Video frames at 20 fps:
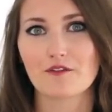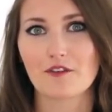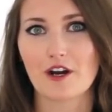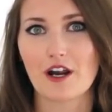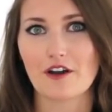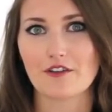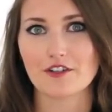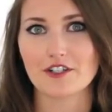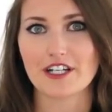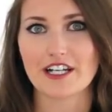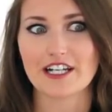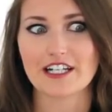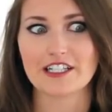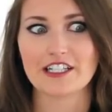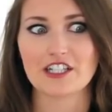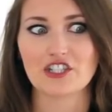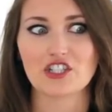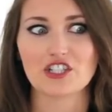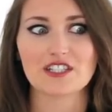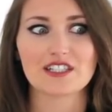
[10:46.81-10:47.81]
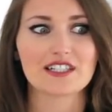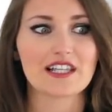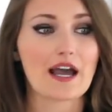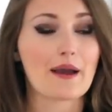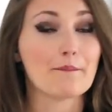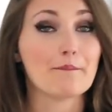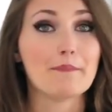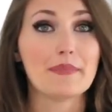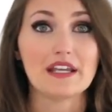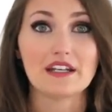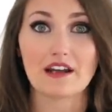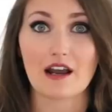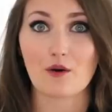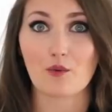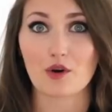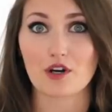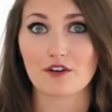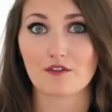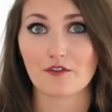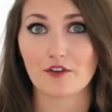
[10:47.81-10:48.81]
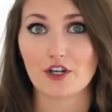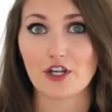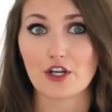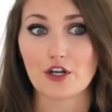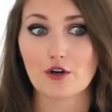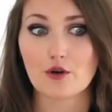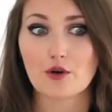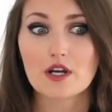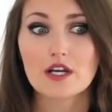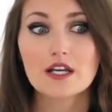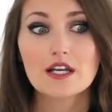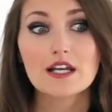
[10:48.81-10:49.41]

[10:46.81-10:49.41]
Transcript: for other dietitians that may not work for you,